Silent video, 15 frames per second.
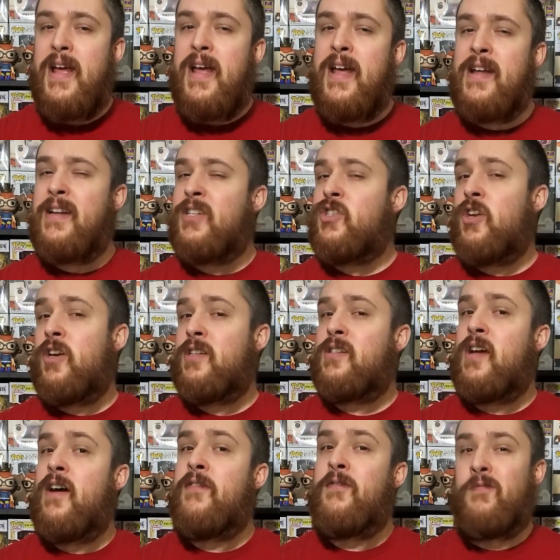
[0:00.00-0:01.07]
And it starts
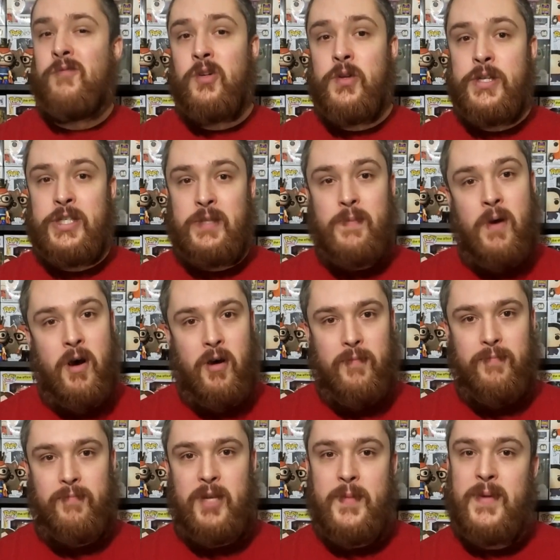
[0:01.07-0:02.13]
off really
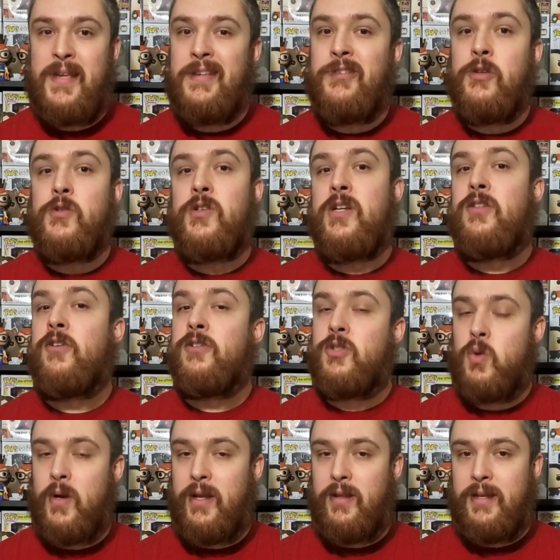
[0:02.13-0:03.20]
small. Maybe he's using their
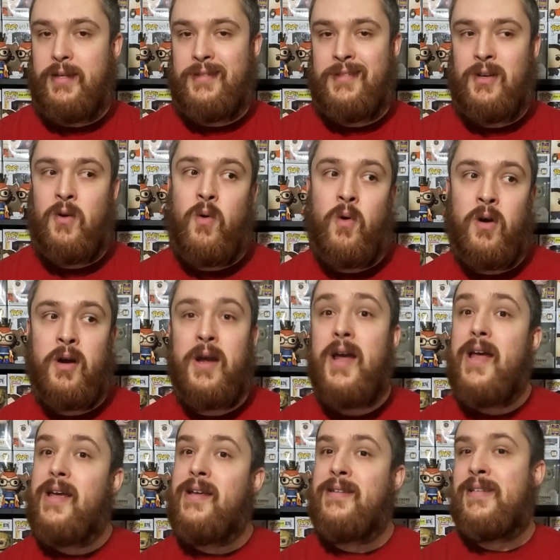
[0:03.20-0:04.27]
toilet or
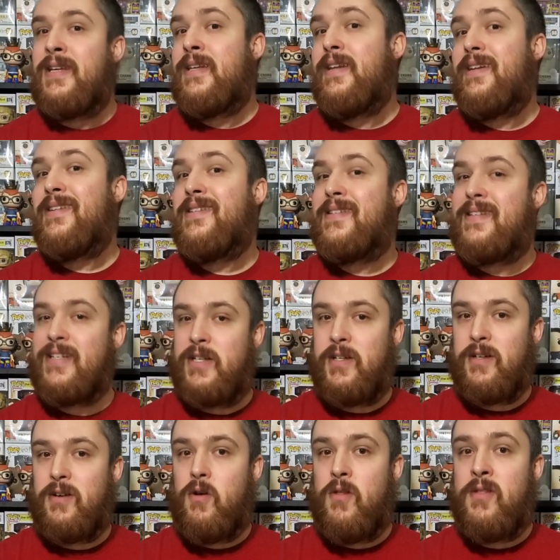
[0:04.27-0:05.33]
he's eating
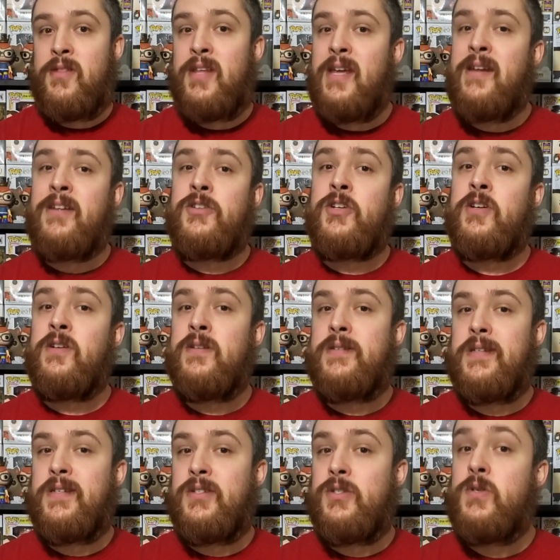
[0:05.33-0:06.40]
cereal. Then it turns
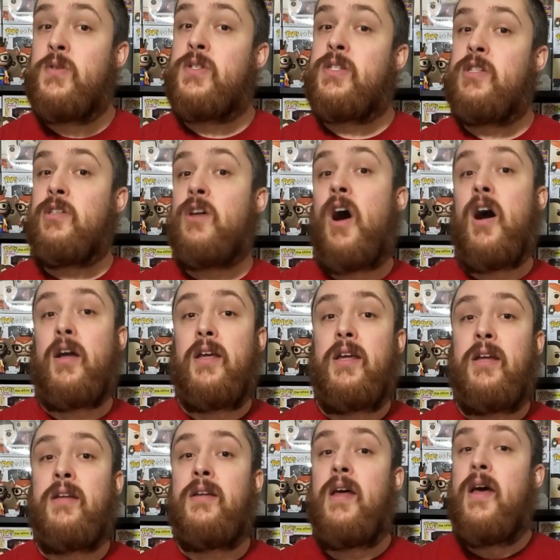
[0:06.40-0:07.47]
into
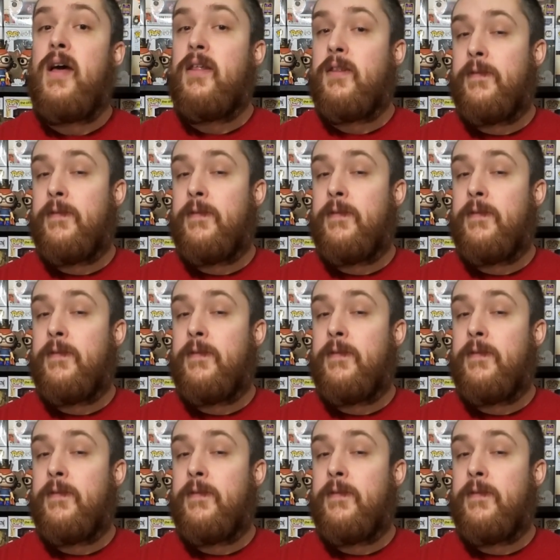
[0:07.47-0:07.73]
stalking the